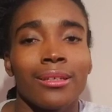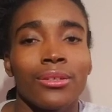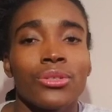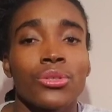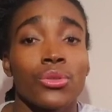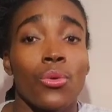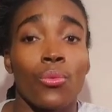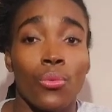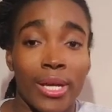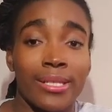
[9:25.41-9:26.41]
You just
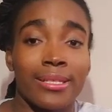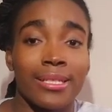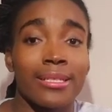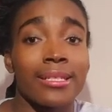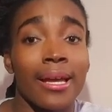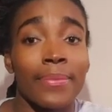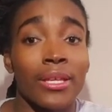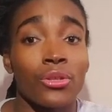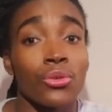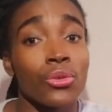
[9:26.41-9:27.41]
waste this time
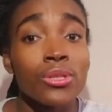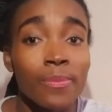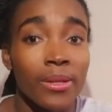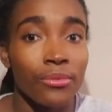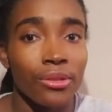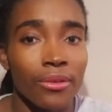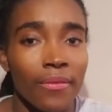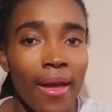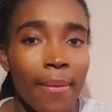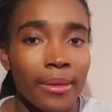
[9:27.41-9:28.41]
that you could spend with your
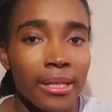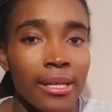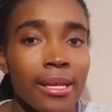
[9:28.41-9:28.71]
family